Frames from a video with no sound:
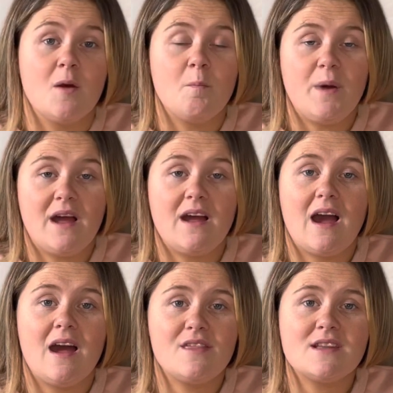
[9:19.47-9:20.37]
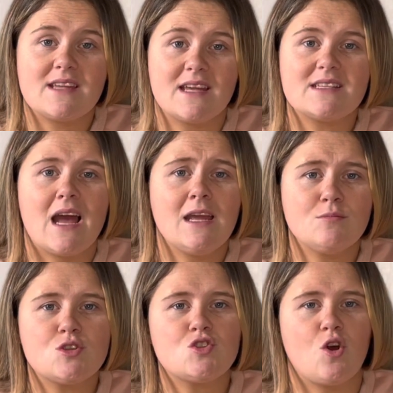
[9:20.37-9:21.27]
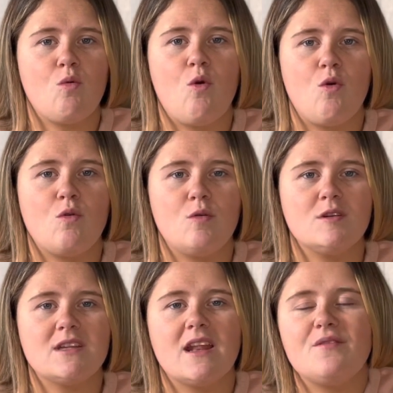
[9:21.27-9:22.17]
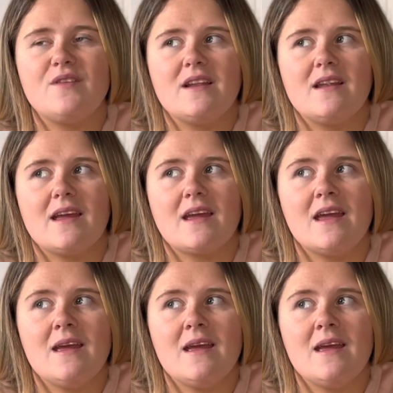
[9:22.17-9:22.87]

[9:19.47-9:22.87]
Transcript: But other days, I am so awkward, and I feel like